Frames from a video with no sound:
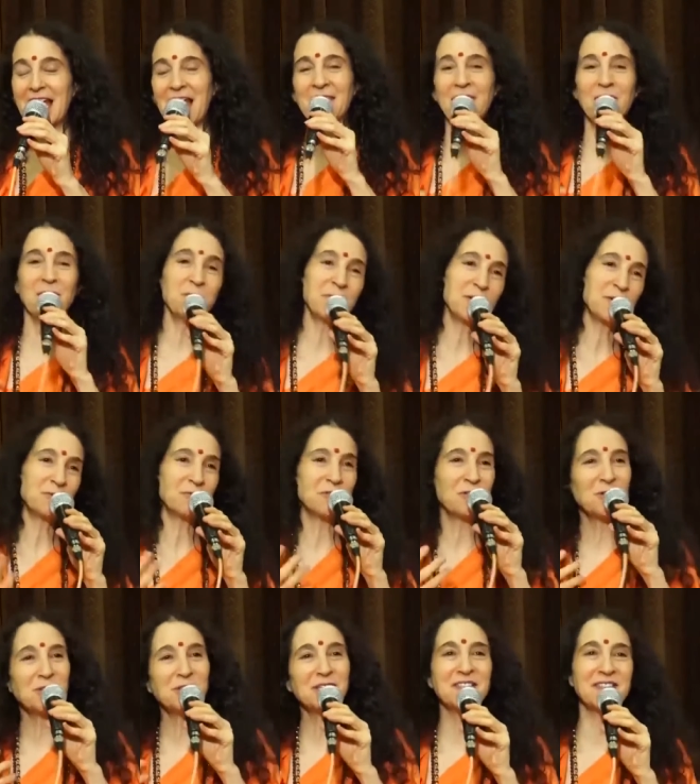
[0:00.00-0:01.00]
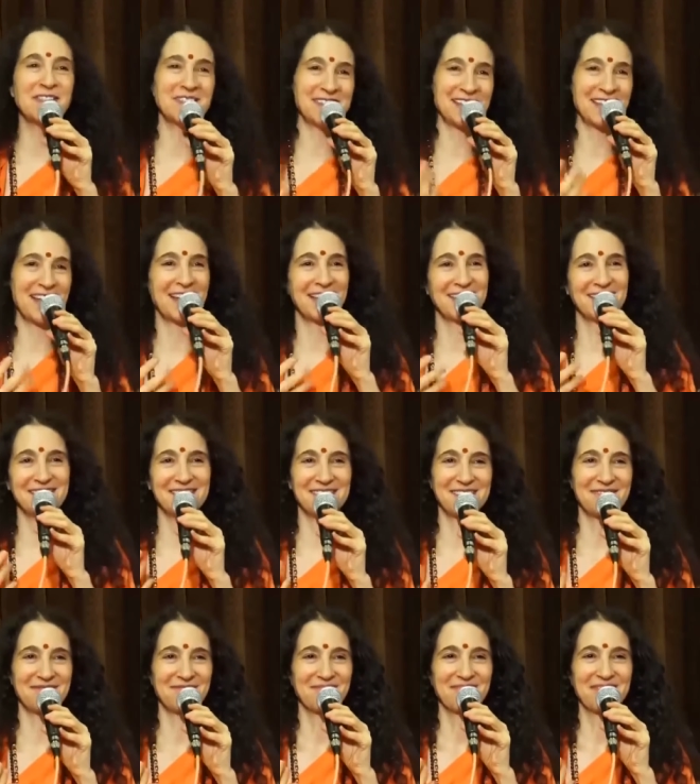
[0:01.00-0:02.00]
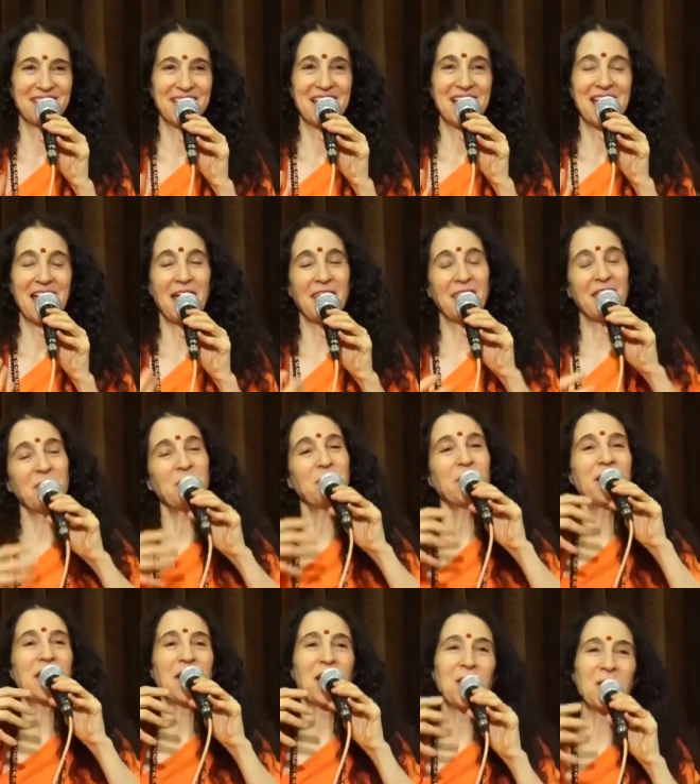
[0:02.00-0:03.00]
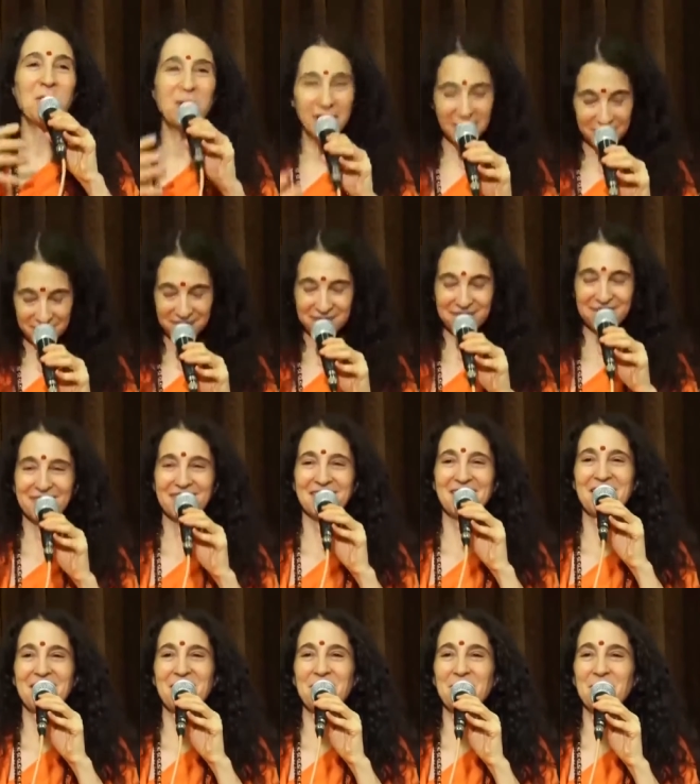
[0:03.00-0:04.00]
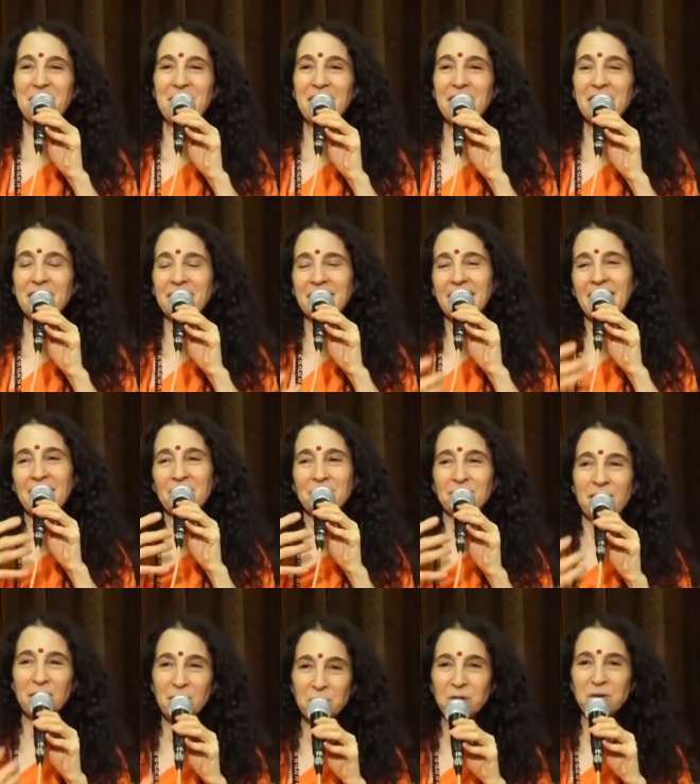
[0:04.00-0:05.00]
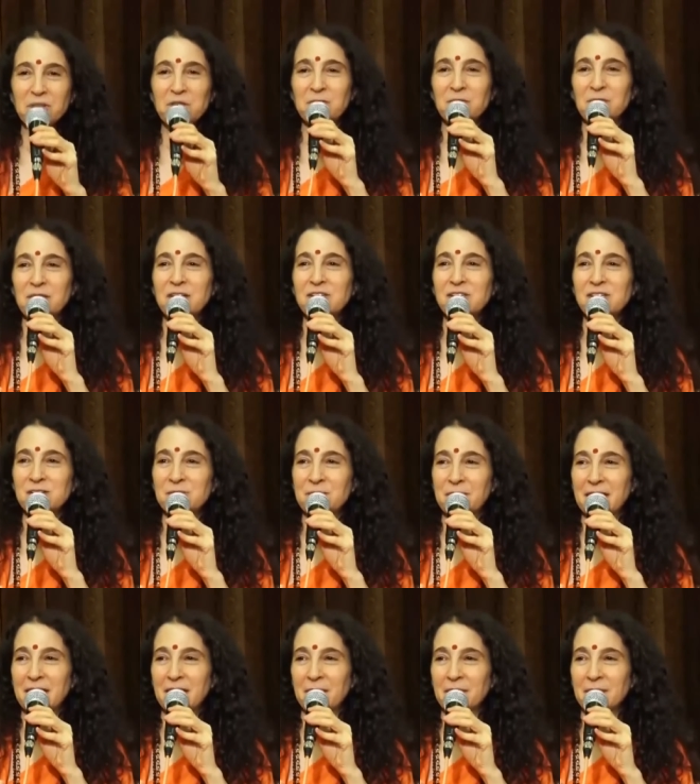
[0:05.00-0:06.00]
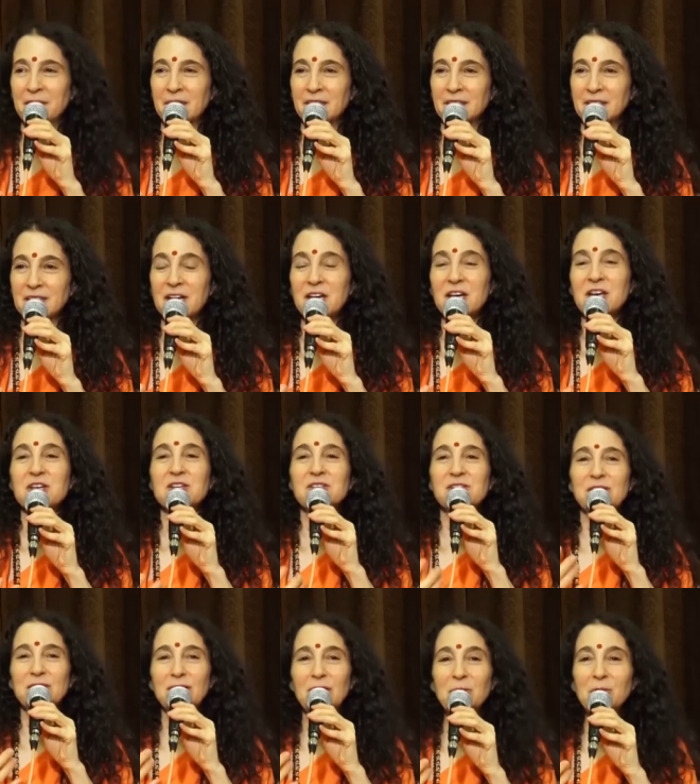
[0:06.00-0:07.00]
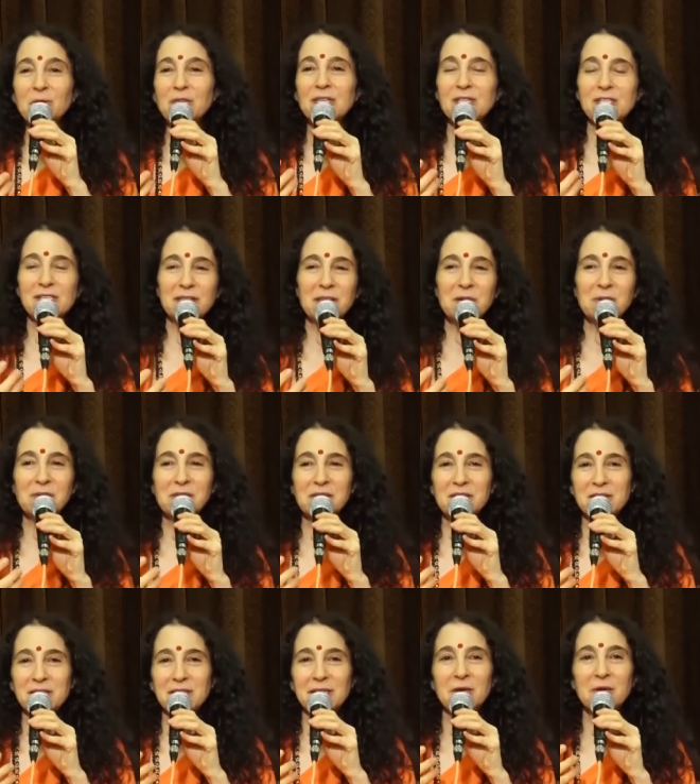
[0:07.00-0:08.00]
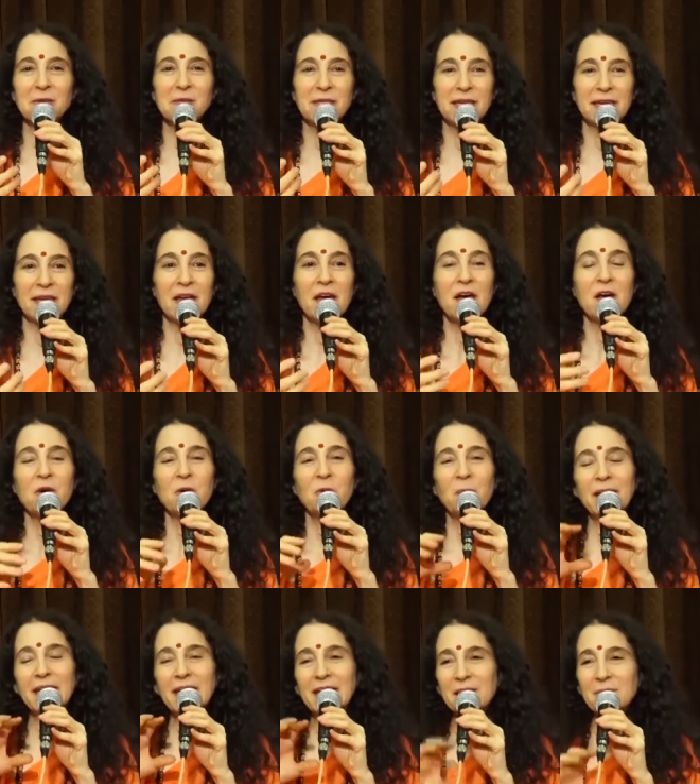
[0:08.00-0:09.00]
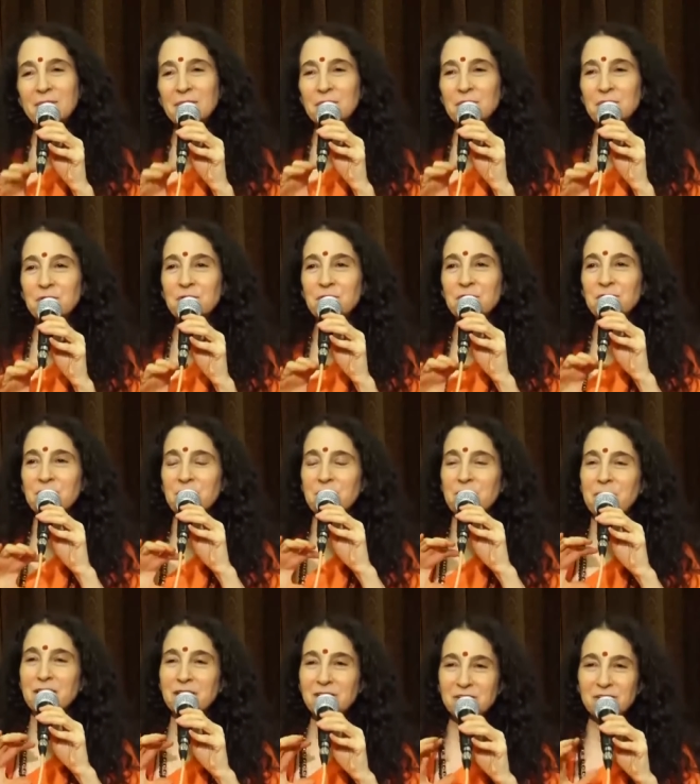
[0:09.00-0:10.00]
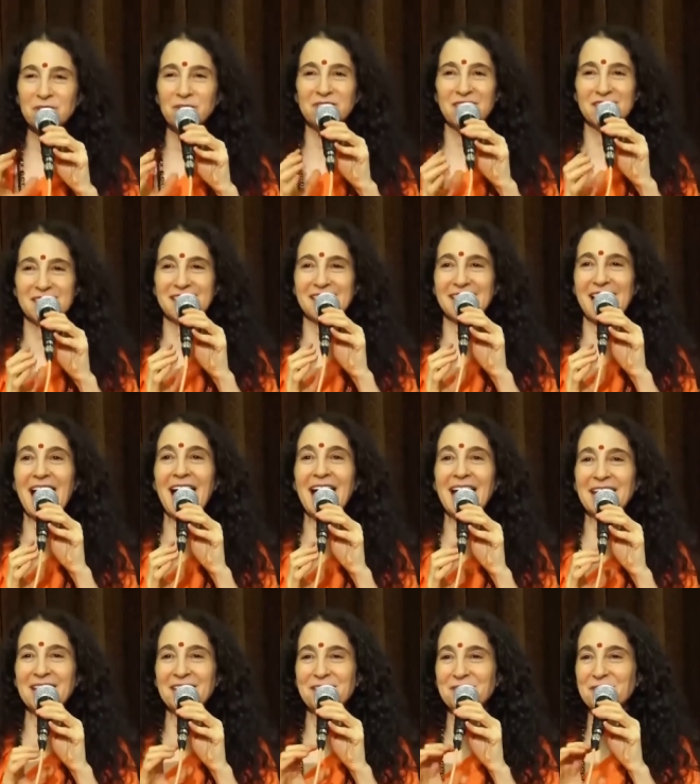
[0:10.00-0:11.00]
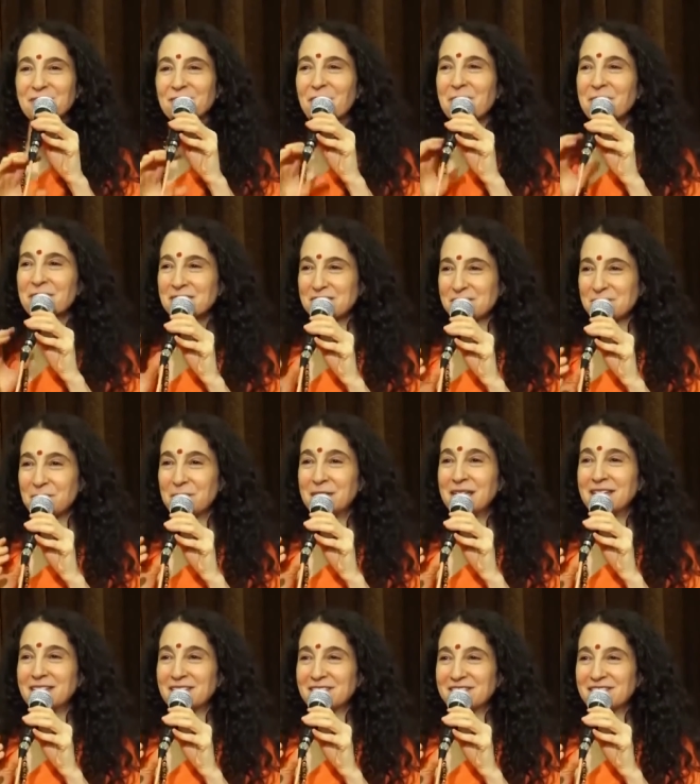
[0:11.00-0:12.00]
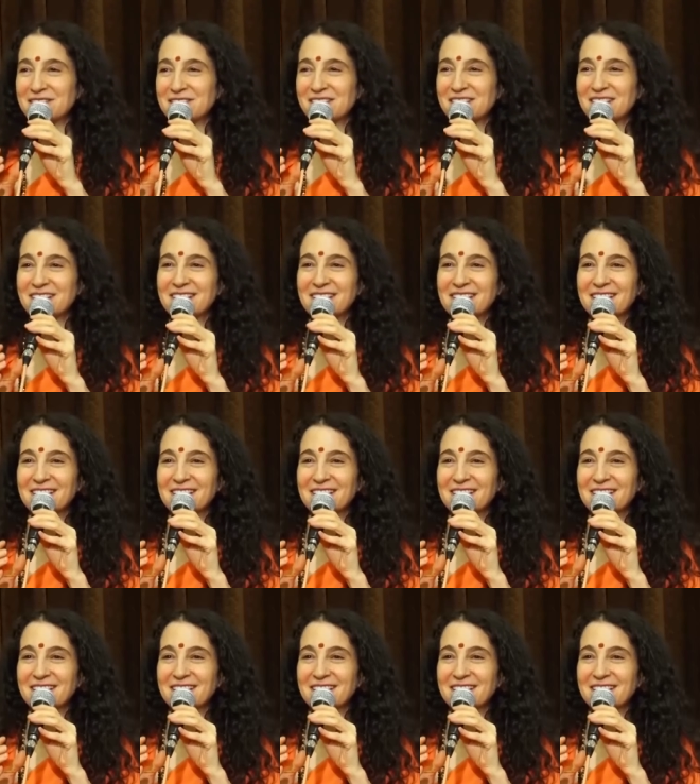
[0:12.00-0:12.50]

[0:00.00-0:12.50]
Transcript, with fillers: and then we roll in the sand and then we go and bathe again right where the bridge is being built. Slowly, slowly, slowly, we can move a bunch of the sand from this beach